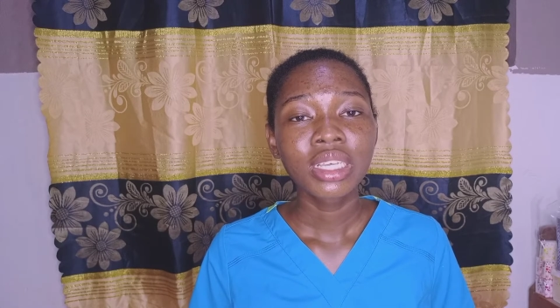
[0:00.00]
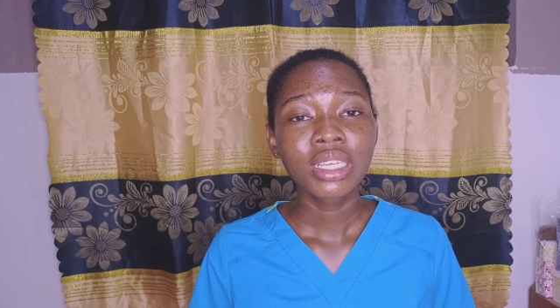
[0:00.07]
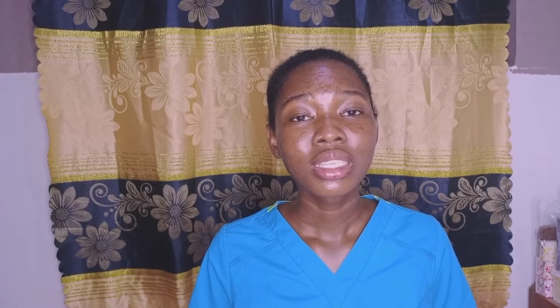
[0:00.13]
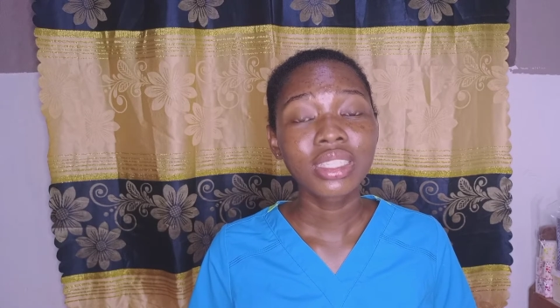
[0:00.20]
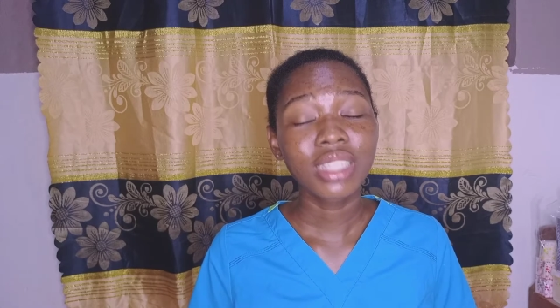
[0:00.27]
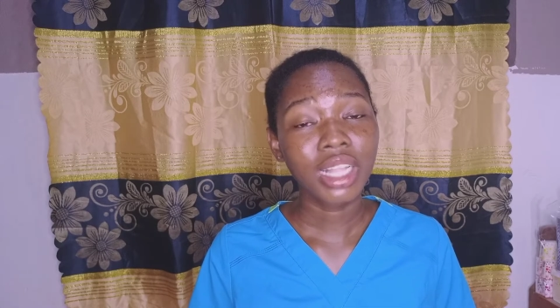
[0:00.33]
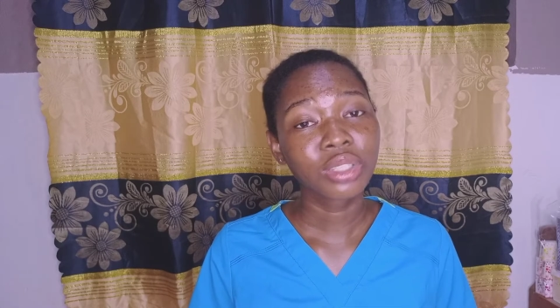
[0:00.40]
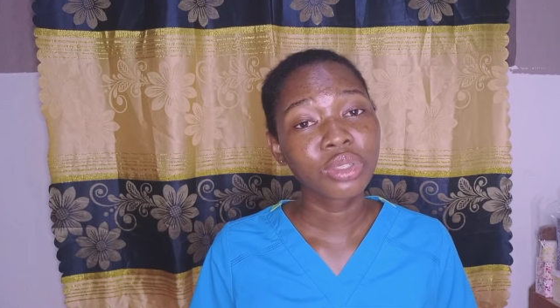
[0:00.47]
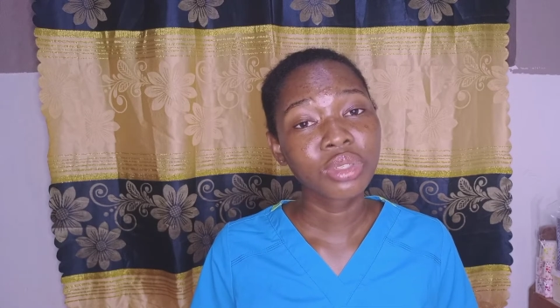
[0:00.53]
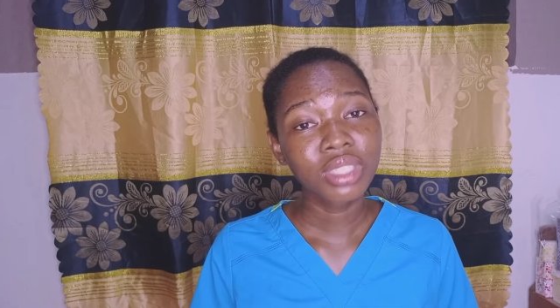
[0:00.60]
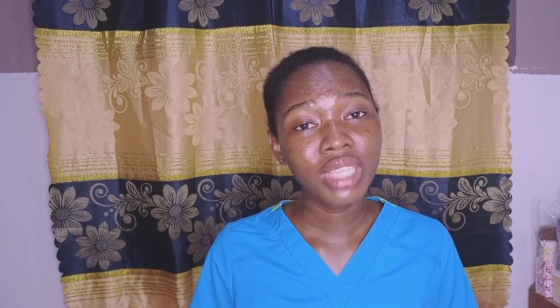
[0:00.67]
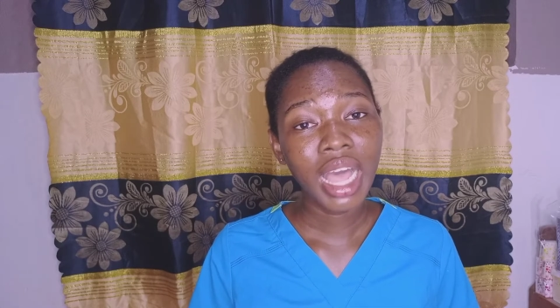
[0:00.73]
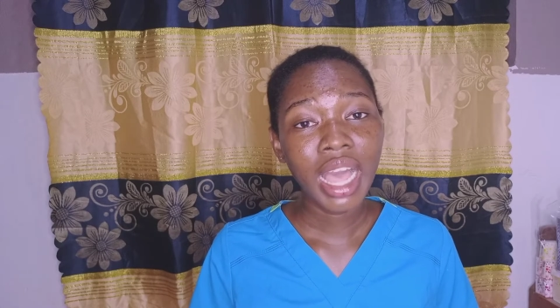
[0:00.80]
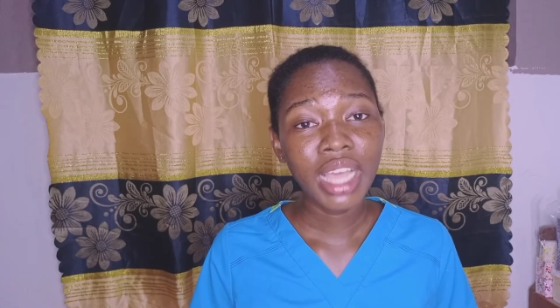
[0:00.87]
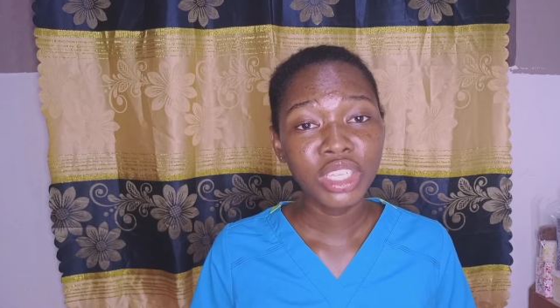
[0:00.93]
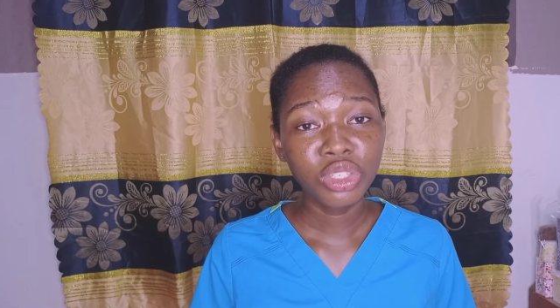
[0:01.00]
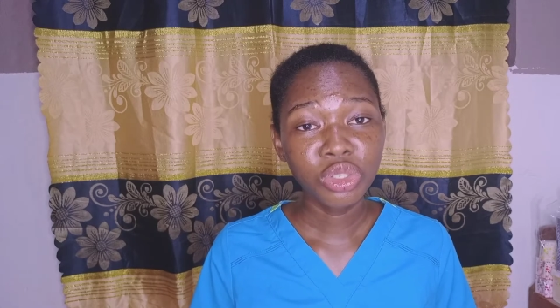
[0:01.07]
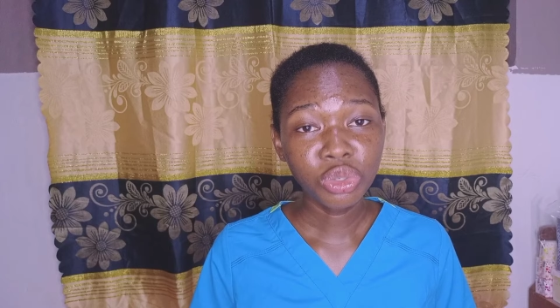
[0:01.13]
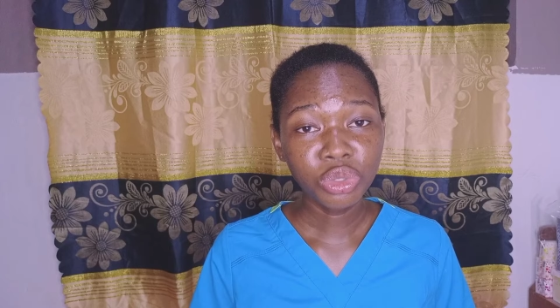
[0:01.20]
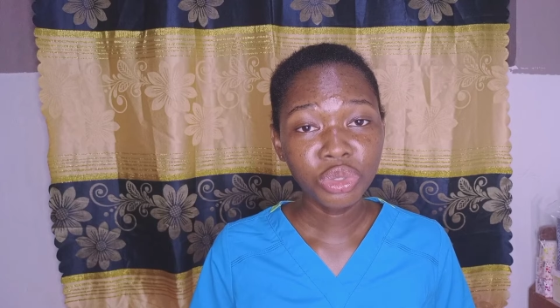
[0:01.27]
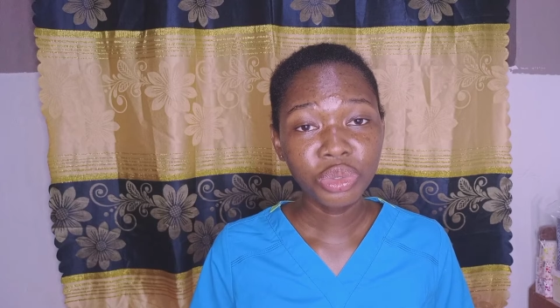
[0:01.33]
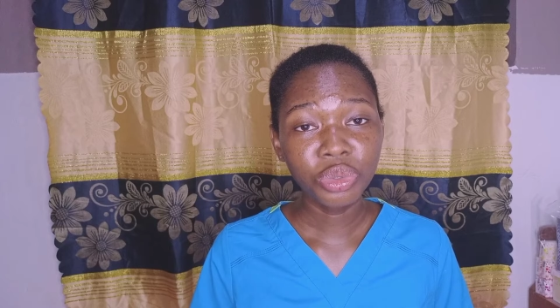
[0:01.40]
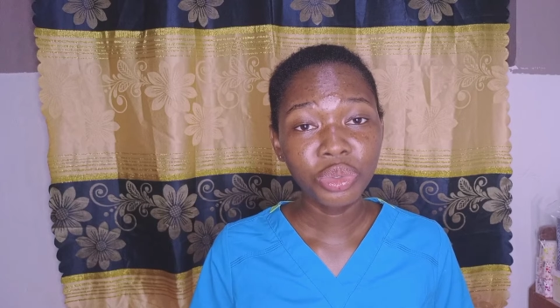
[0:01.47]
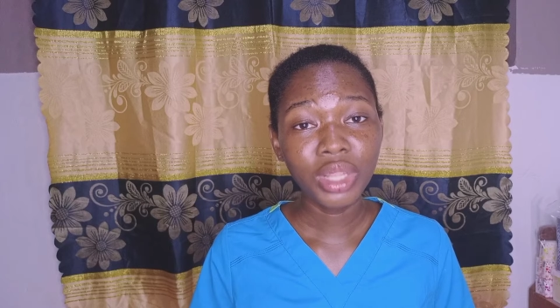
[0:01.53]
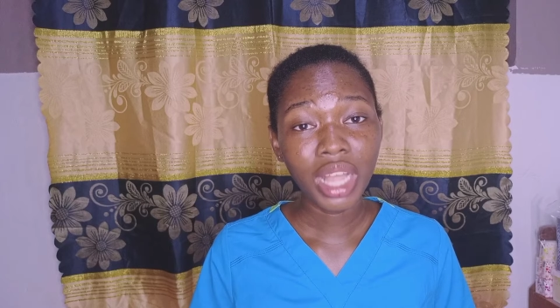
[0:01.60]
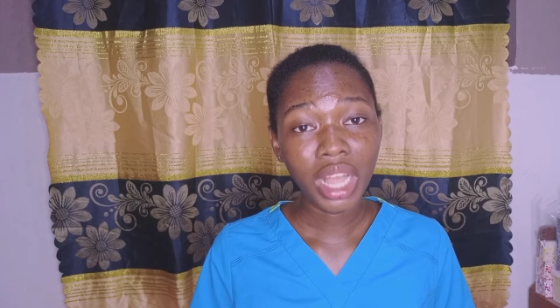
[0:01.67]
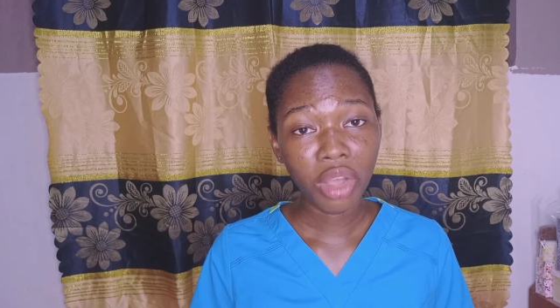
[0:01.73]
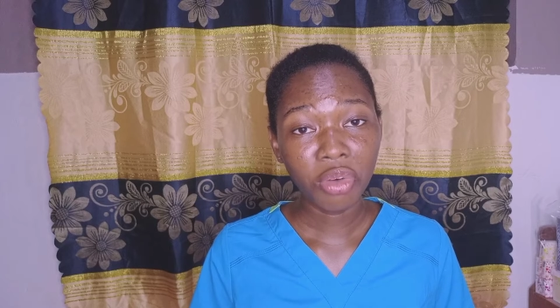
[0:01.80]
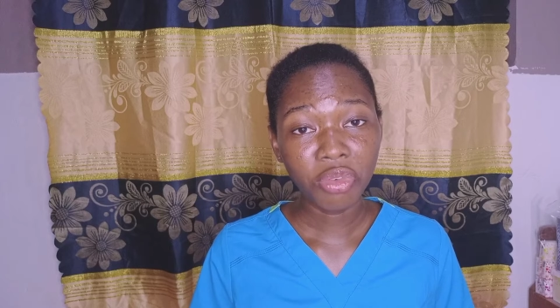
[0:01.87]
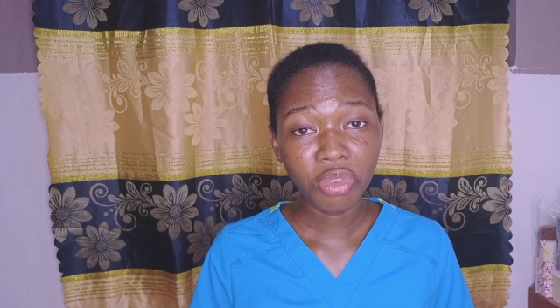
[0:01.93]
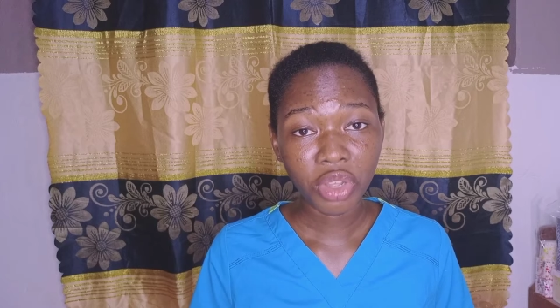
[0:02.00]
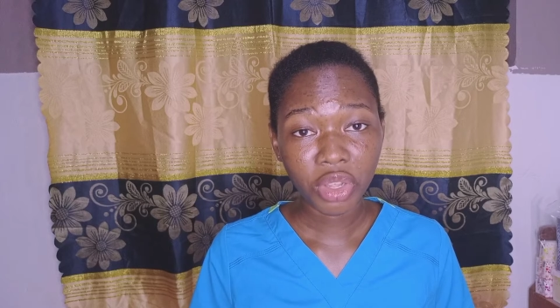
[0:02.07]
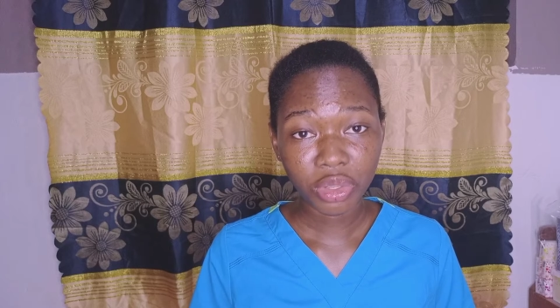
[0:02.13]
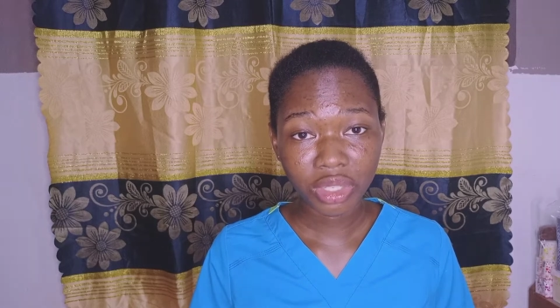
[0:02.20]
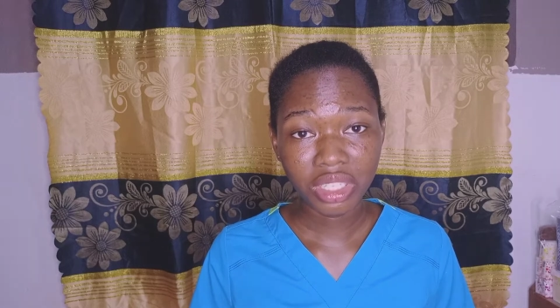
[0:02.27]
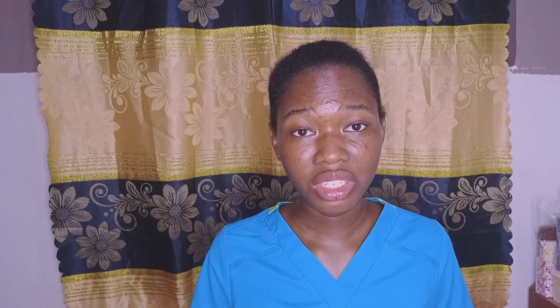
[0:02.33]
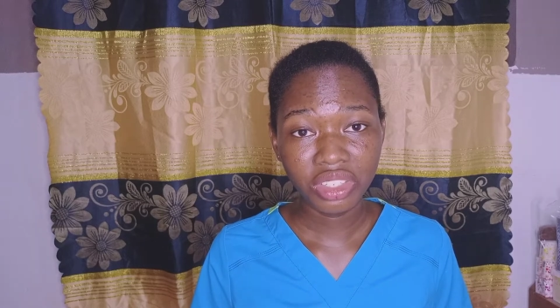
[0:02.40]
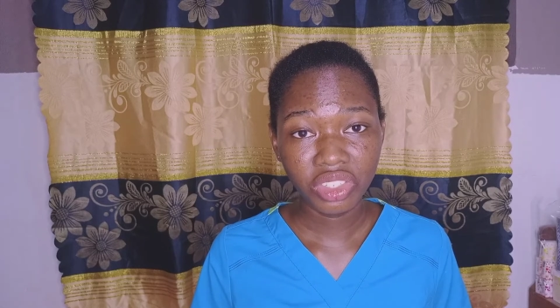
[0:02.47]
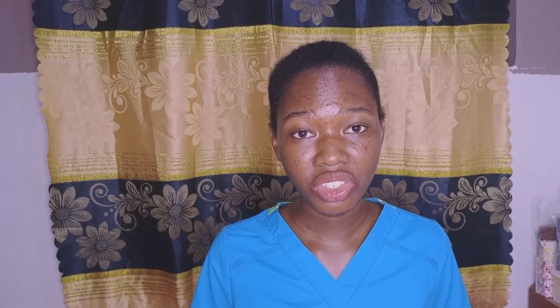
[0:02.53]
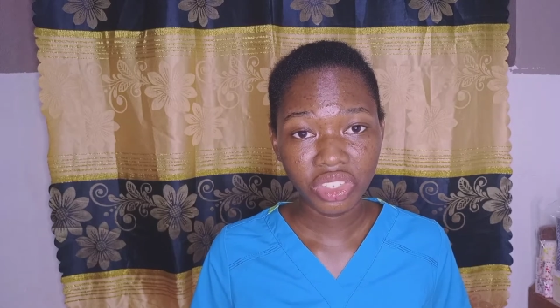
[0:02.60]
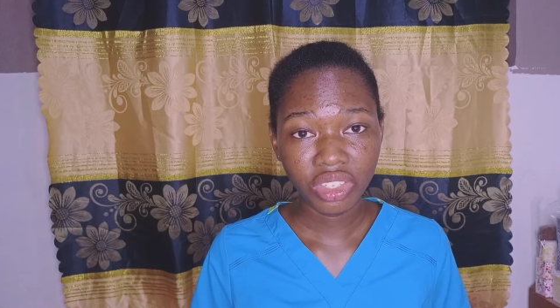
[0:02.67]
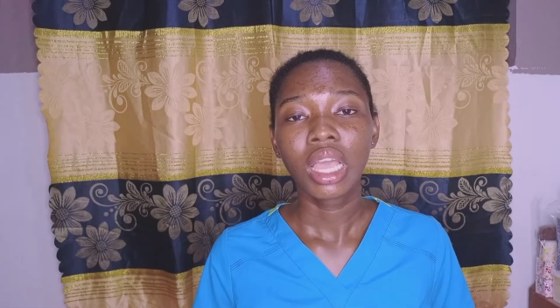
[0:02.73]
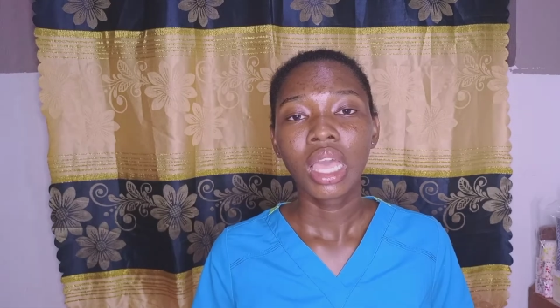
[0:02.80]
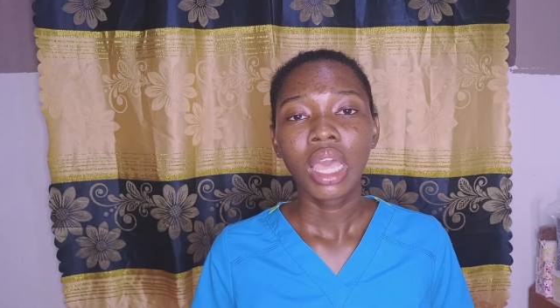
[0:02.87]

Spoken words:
start to die due to lack of oxygen.